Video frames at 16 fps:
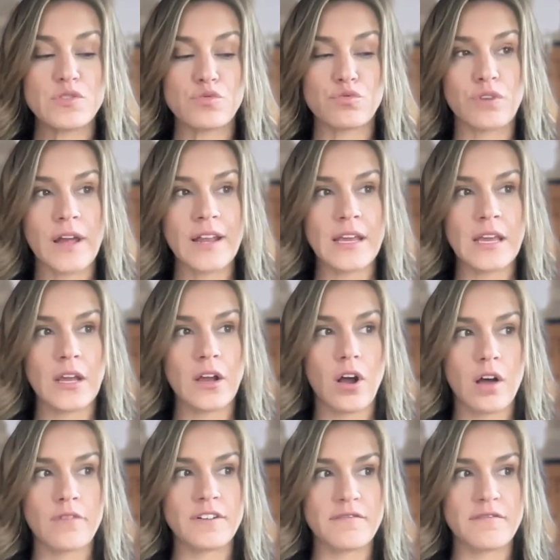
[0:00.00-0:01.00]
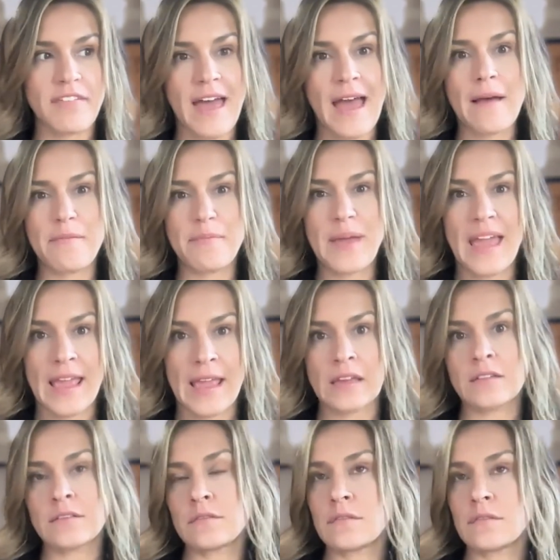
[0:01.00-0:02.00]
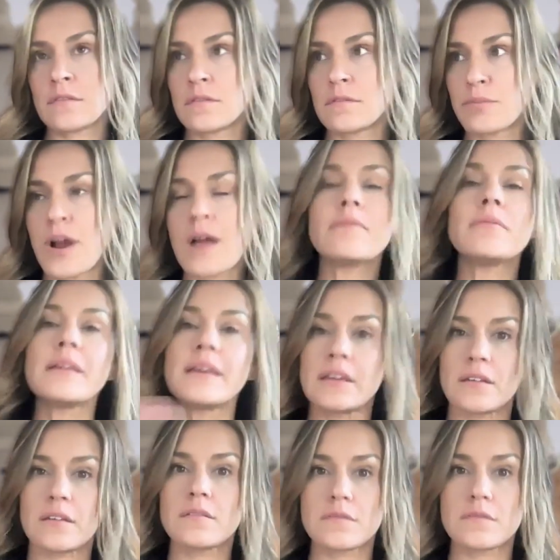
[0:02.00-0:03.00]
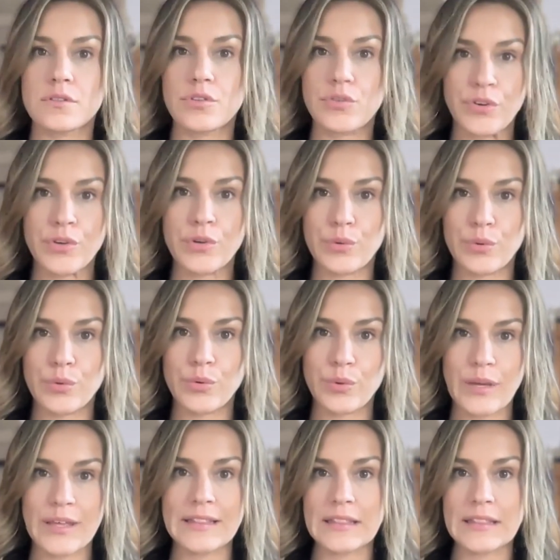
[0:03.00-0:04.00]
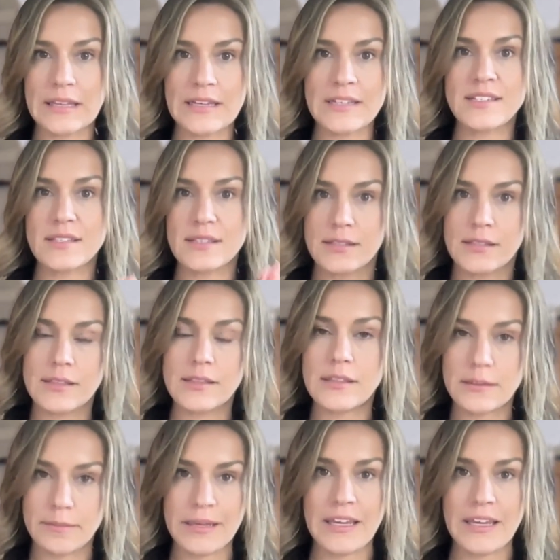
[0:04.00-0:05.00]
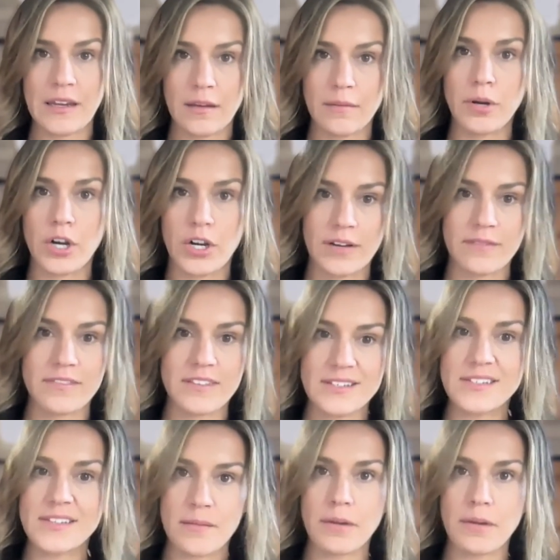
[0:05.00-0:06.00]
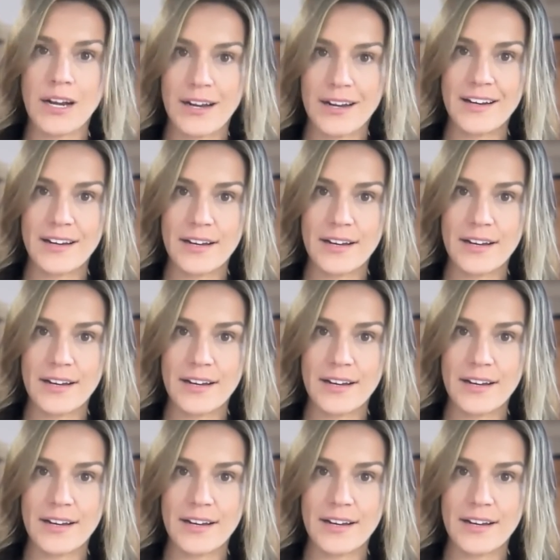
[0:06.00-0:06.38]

running off of that pain probably through at least the beginning part of this summer.